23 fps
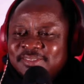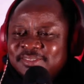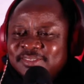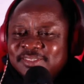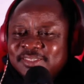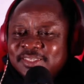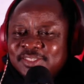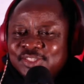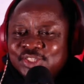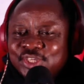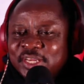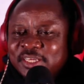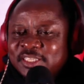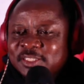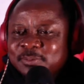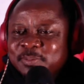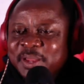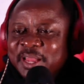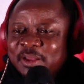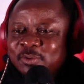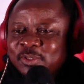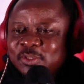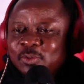Just share the
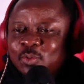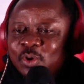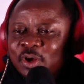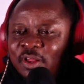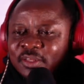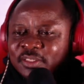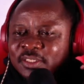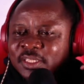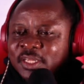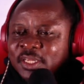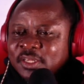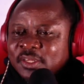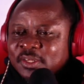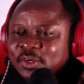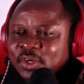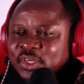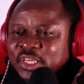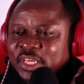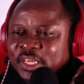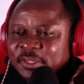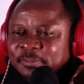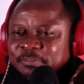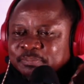smile with the world.
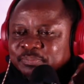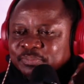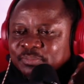Okay.